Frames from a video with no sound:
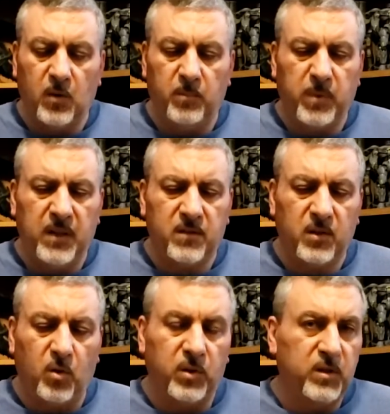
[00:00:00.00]
basically
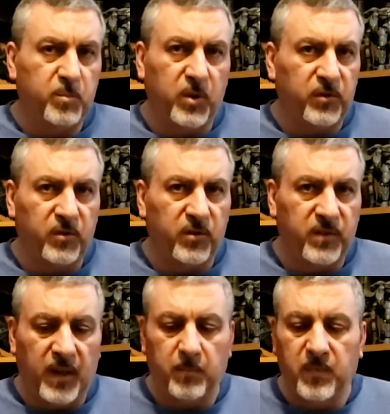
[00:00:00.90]
all these books are the
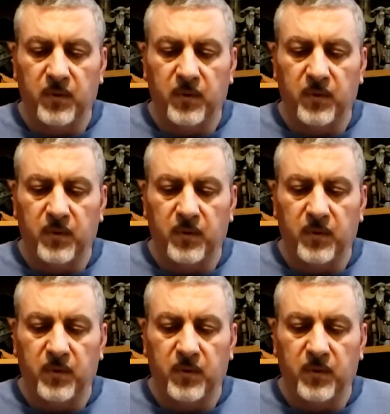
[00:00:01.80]
same.